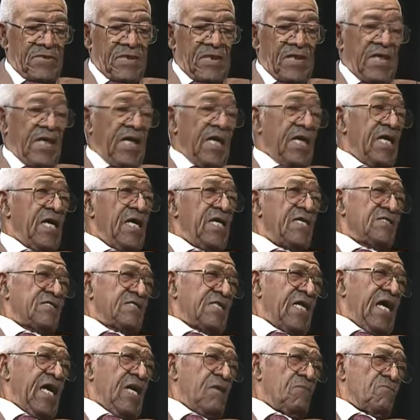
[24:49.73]
And his
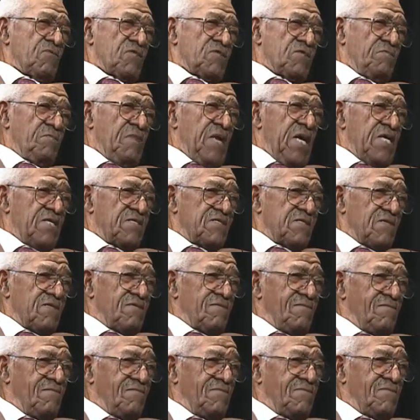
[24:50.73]
dad was a Mason.
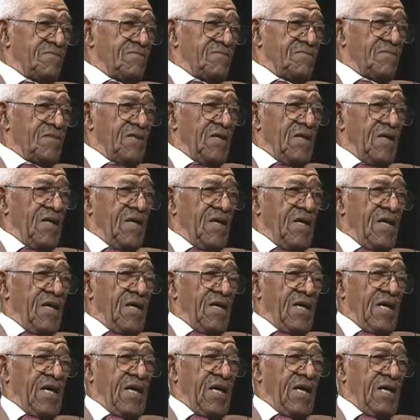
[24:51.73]

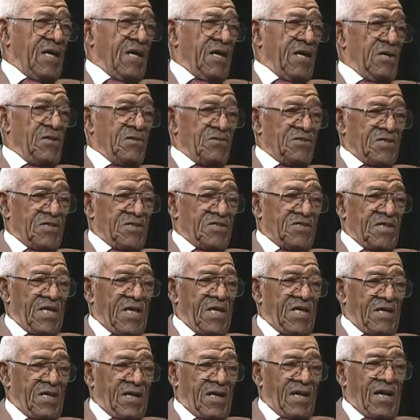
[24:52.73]
And they used to
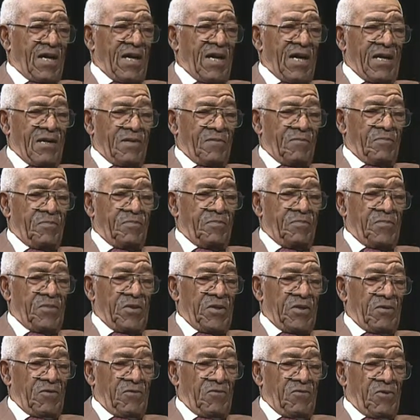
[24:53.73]
say the cotton,
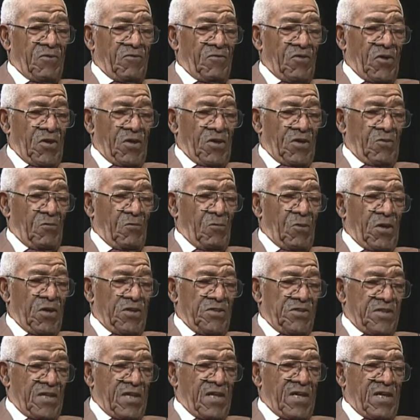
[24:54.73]
you've heard the
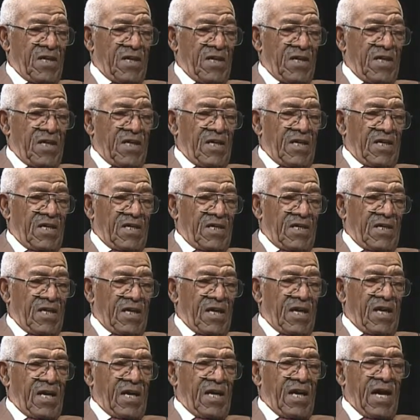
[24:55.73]
words, the
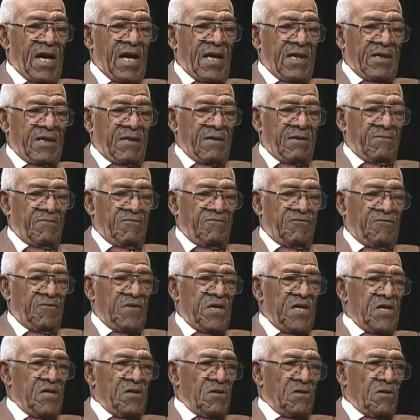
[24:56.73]
Cotton
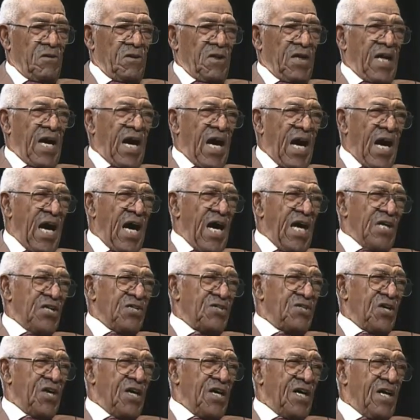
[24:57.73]
Field
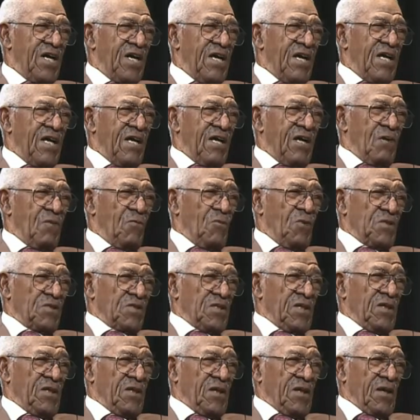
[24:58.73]
Lodge was a
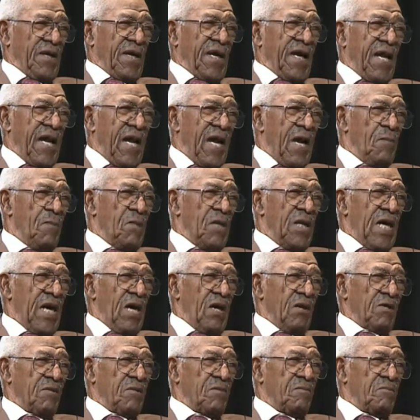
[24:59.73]
little cabin
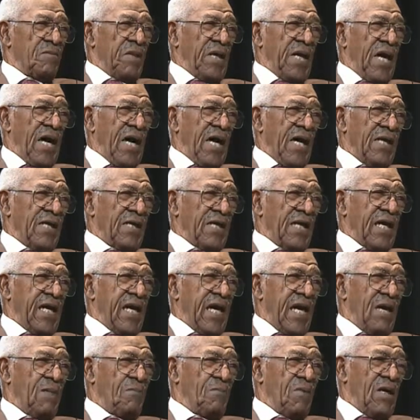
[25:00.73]
out behind
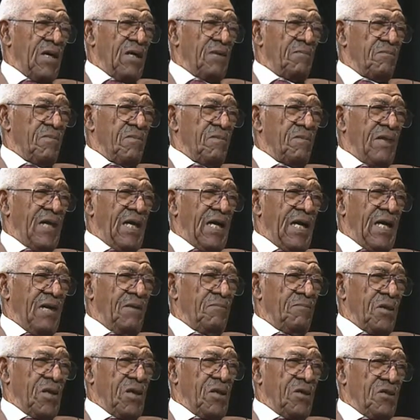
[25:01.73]

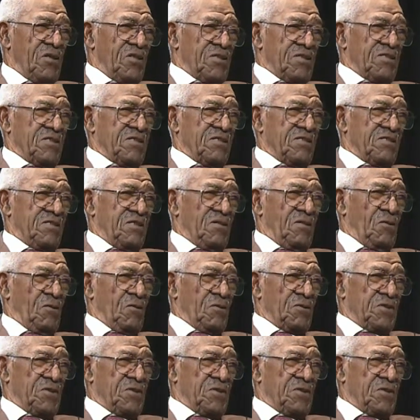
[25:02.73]
because in those